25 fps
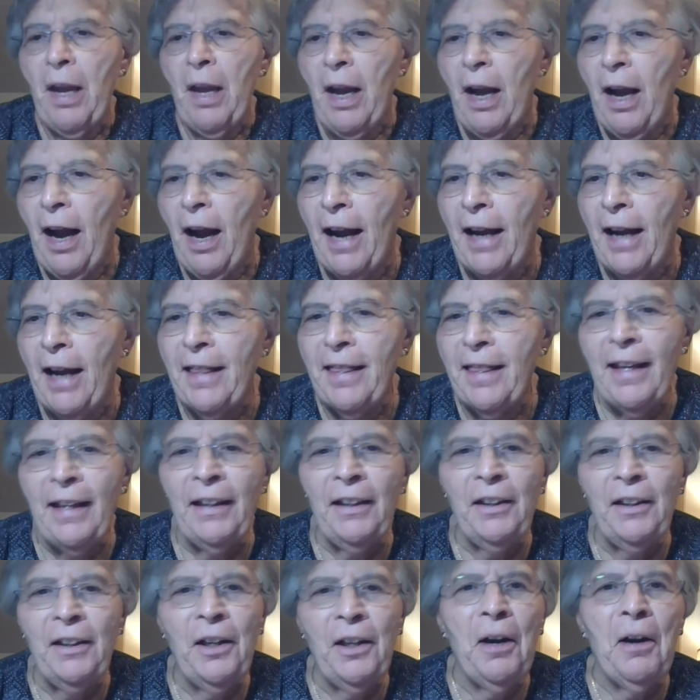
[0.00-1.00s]
I
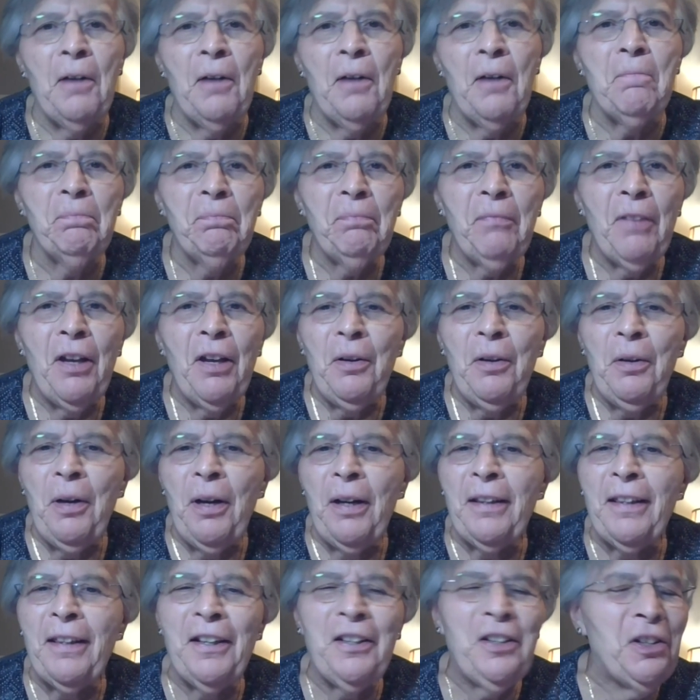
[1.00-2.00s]
think
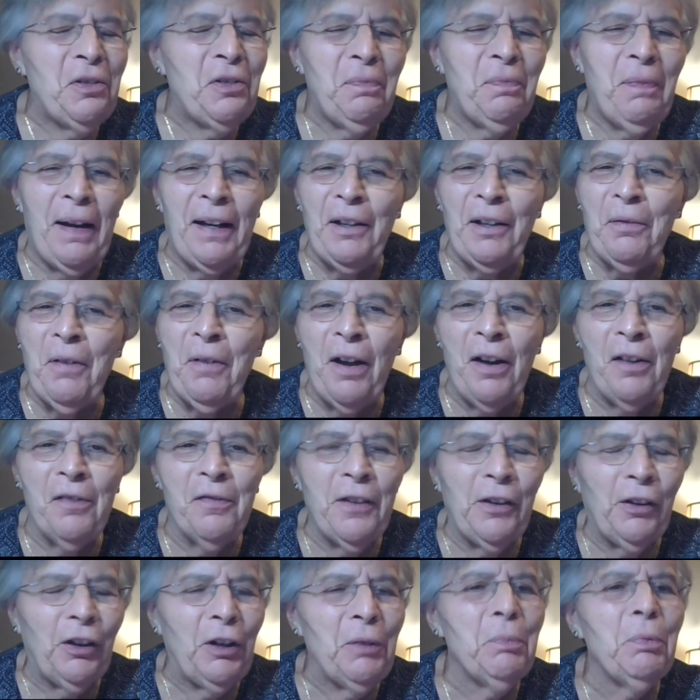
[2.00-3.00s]
this has been a
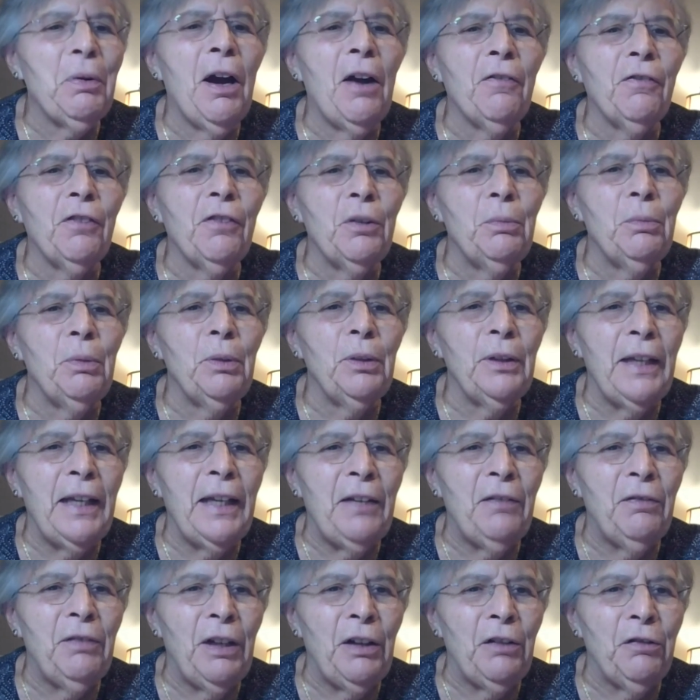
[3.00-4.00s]
very profitable
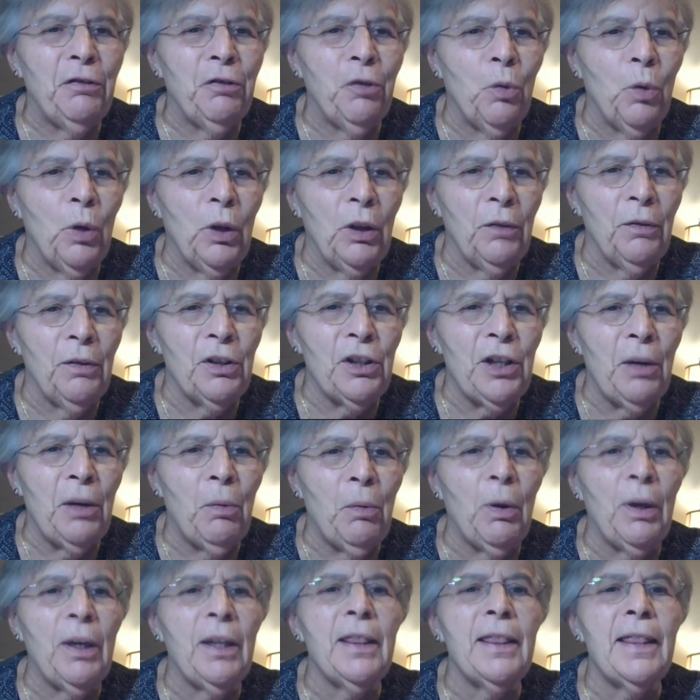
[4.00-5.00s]
evening for all of us. I
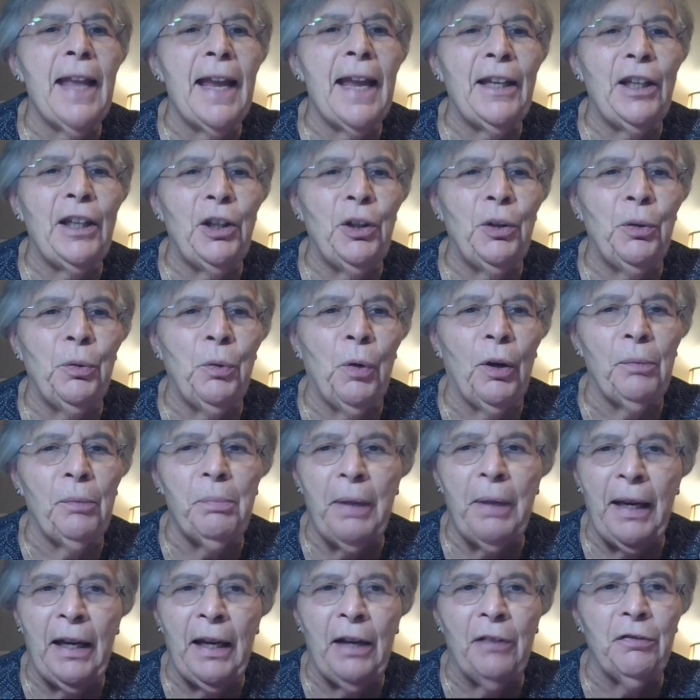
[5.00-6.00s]
want to thank you on
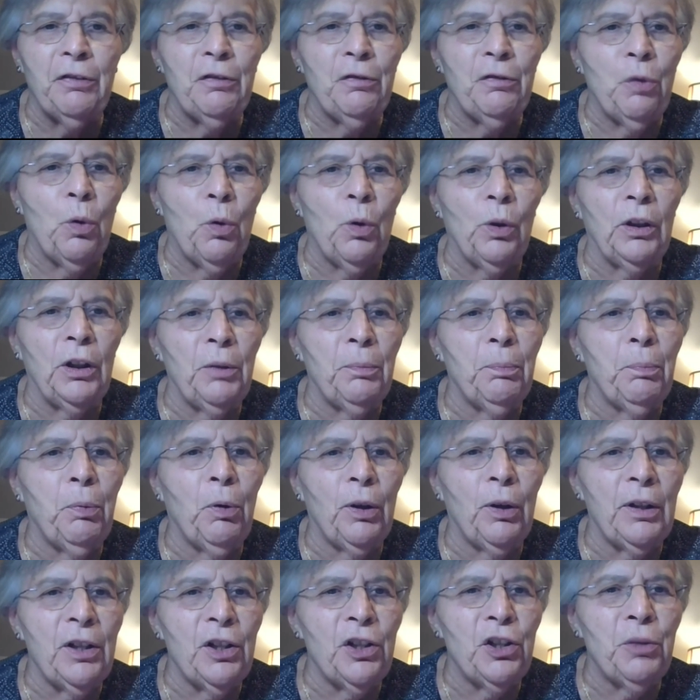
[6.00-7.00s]
behalf of all the
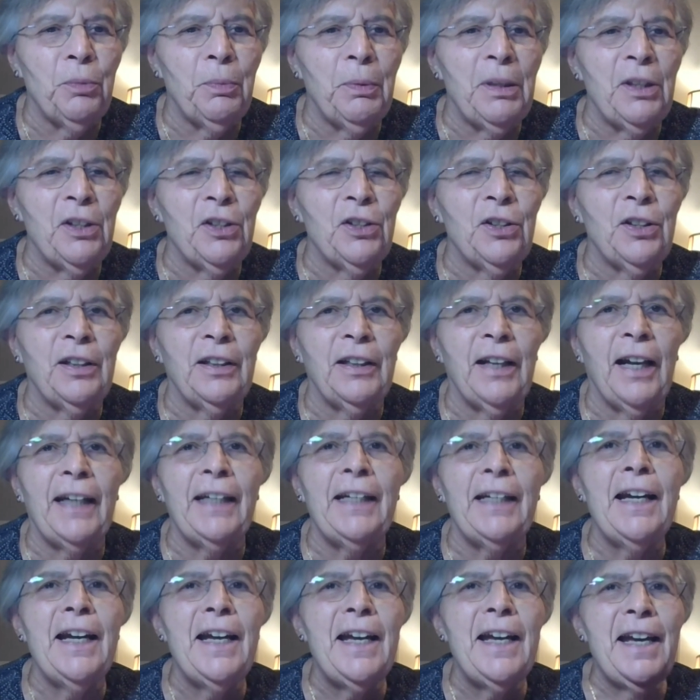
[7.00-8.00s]
participants
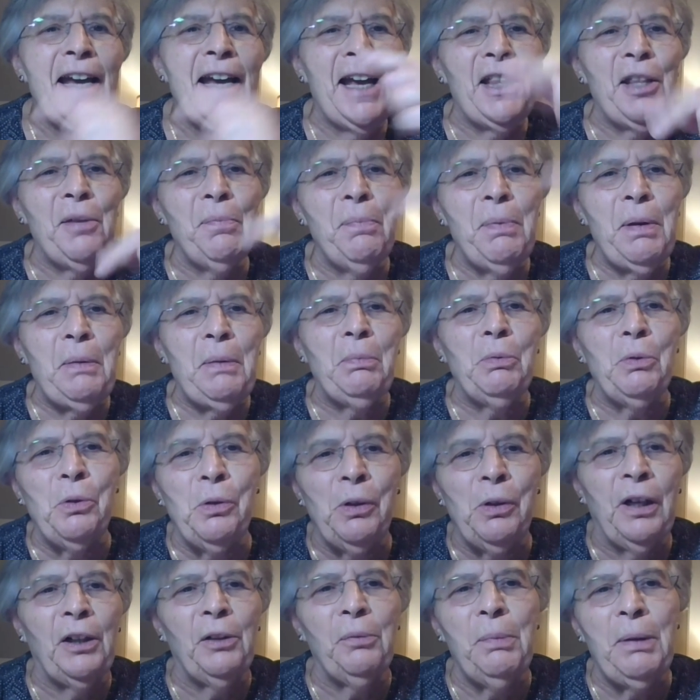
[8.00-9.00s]
tonight and the people who are
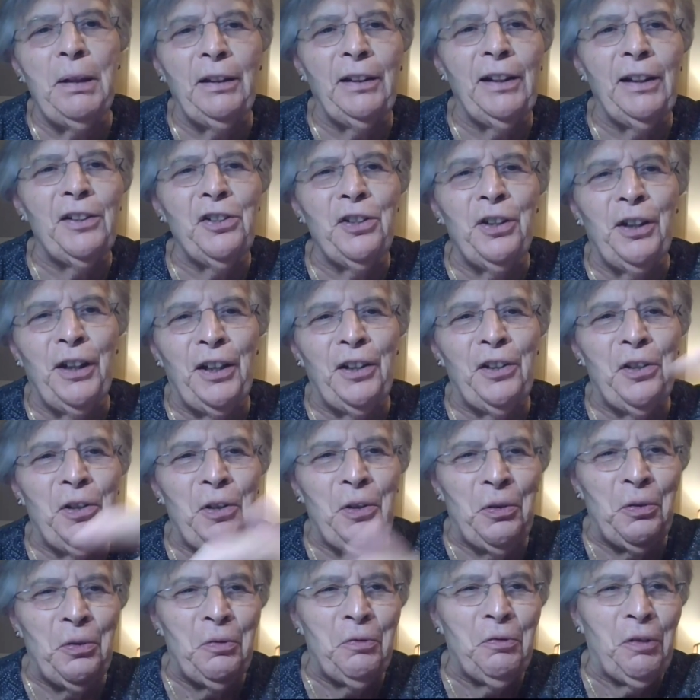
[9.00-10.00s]
going to be listening to
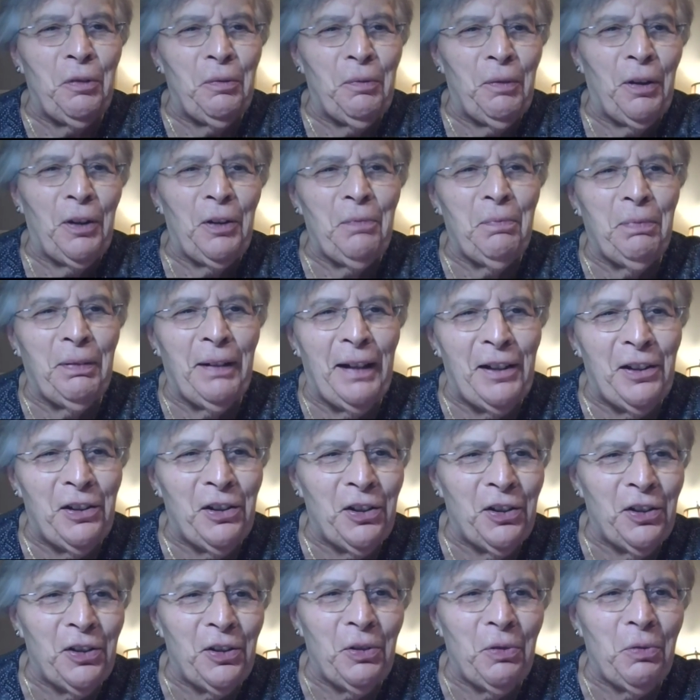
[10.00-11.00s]
you from other
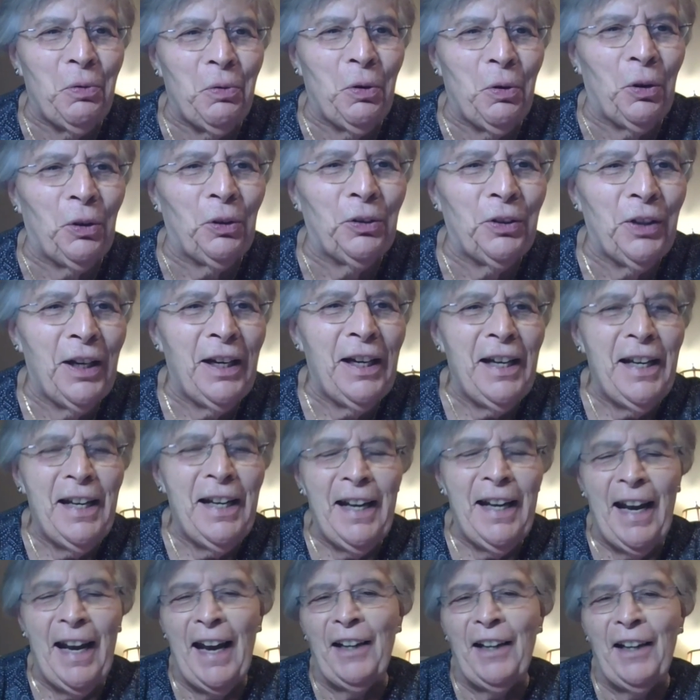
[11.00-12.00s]
places in the world
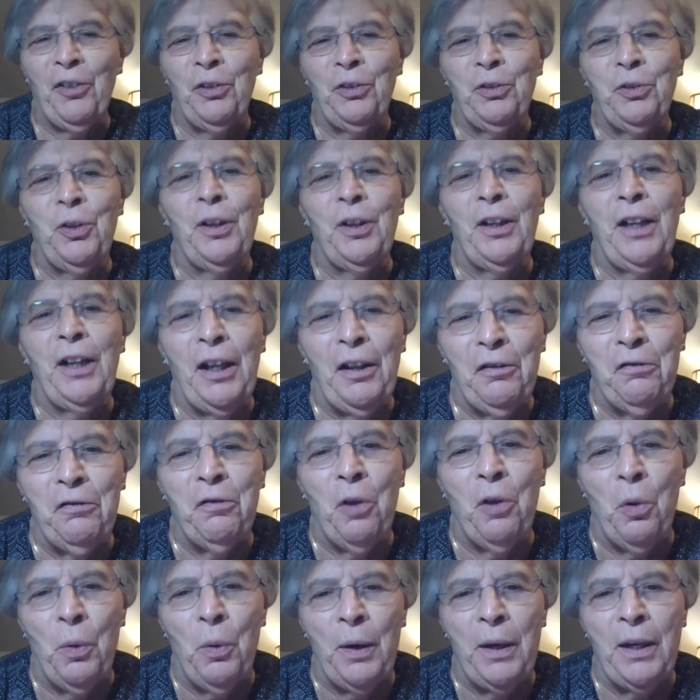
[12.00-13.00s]
and are looking
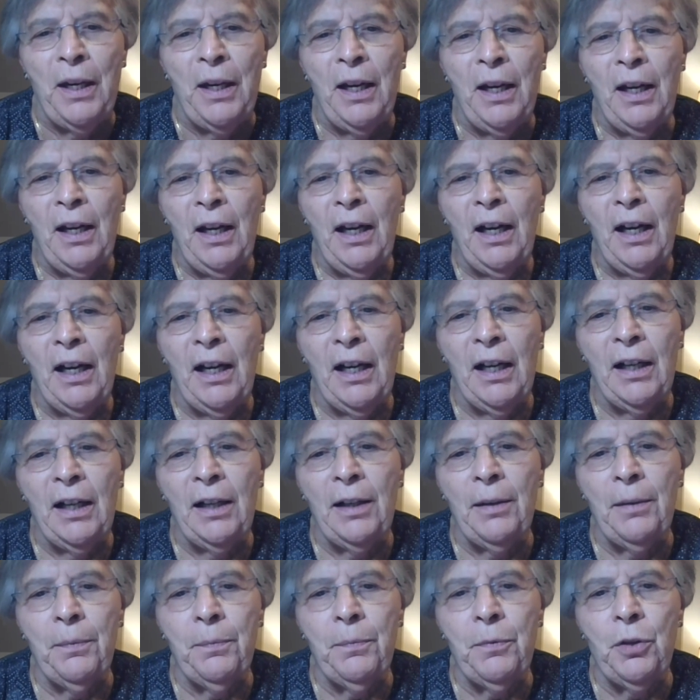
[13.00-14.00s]
forward
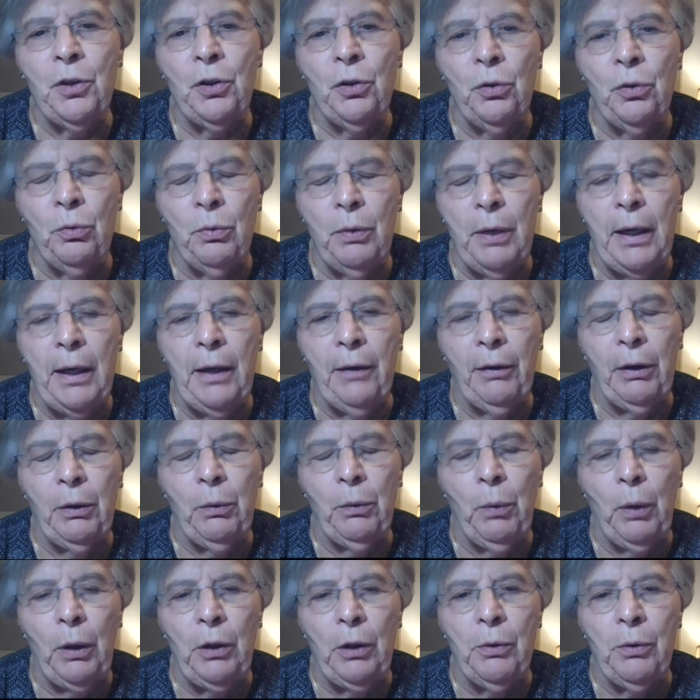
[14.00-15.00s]
to hearing
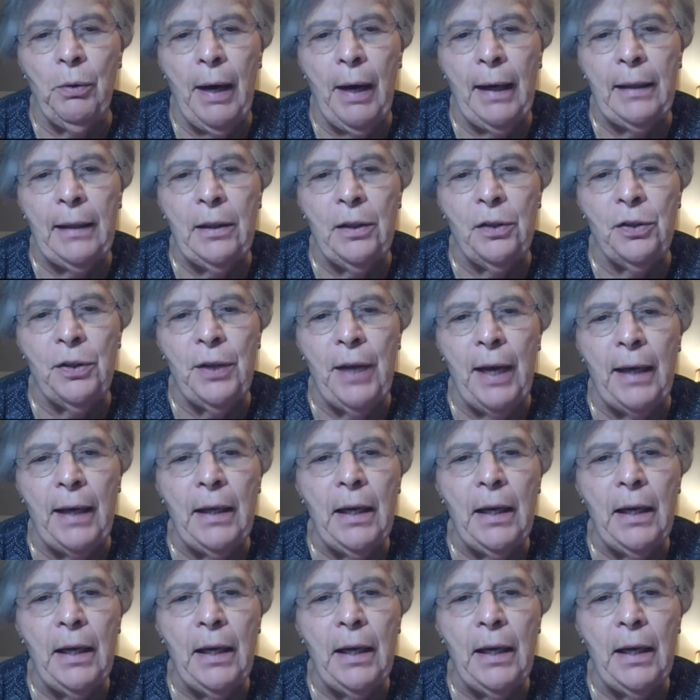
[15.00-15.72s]
what you had to say.